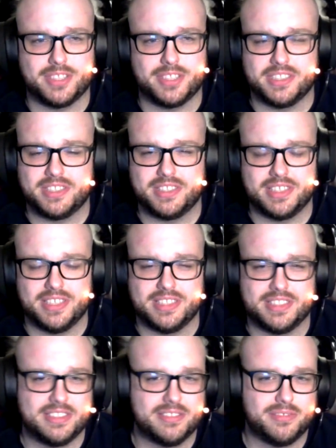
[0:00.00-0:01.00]
Just
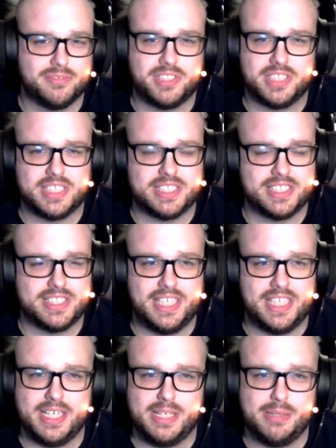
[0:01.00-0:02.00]

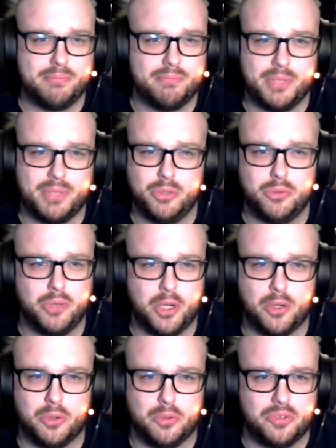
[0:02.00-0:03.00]
6-team, who
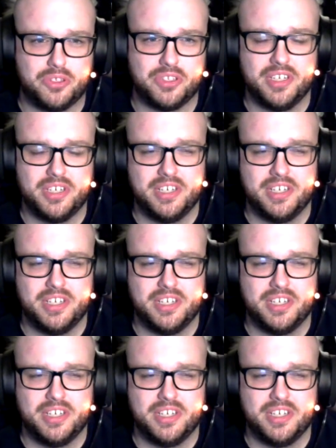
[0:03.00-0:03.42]
knows.